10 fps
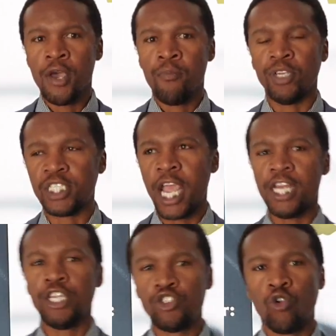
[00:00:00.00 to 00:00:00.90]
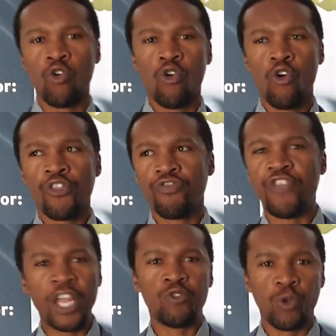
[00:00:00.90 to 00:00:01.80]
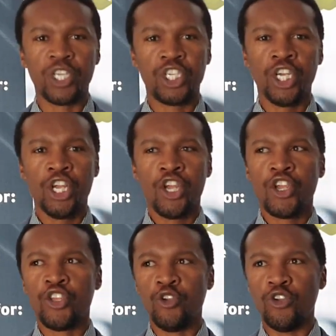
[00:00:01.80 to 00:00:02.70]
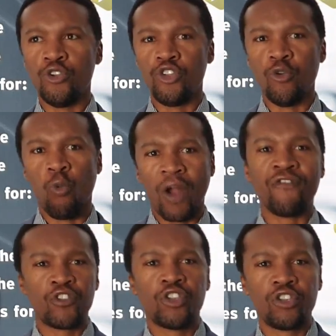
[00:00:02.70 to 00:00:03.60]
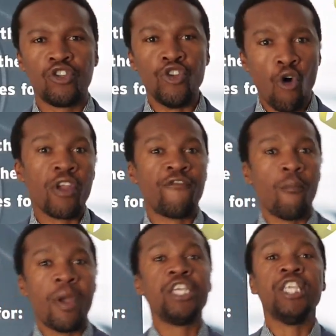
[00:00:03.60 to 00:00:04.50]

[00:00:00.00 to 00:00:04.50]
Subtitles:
pertaining to that which you want to know information